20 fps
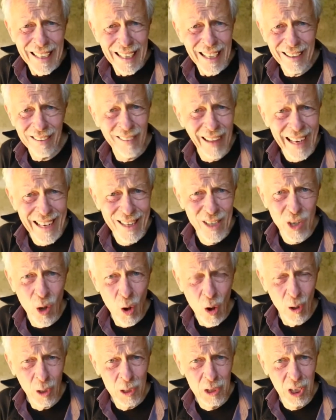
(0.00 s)
I don't like
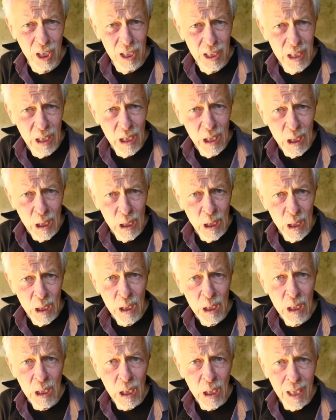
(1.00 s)
dogs.
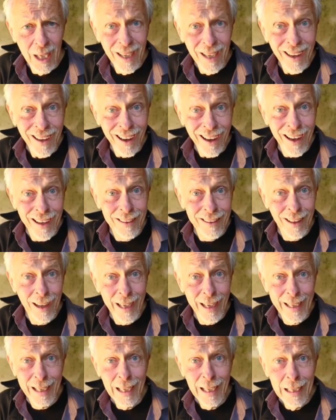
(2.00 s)
I
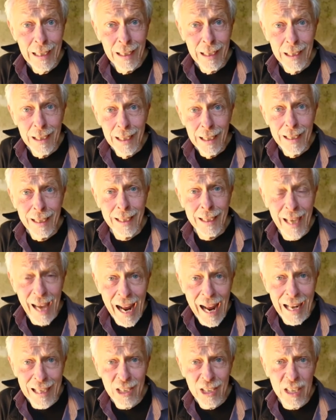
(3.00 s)
like
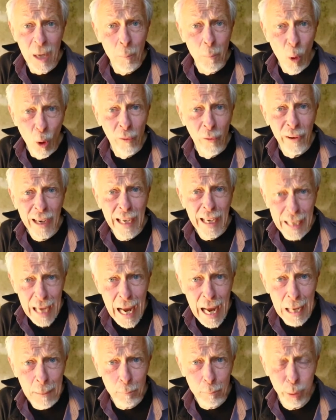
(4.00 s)
cats. I'm more of a
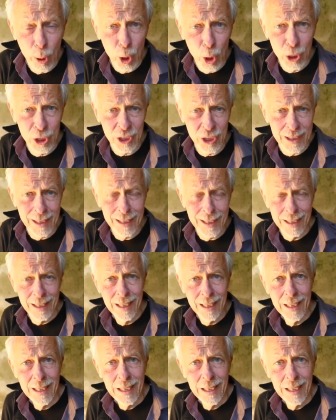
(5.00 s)
cat person.